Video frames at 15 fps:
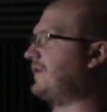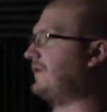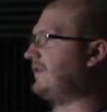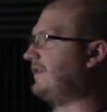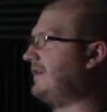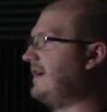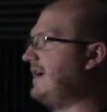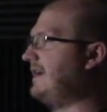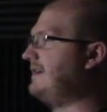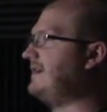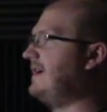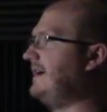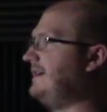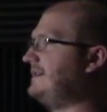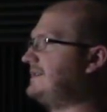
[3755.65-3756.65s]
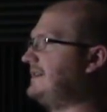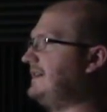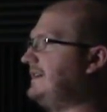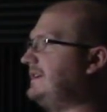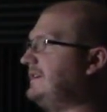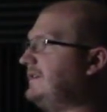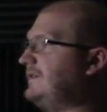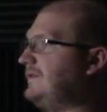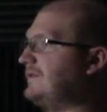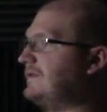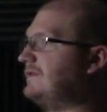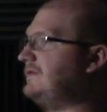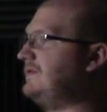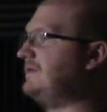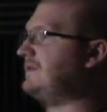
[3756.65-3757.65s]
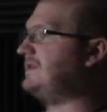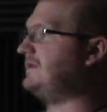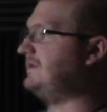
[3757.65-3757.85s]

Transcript: than that and say that if you're going to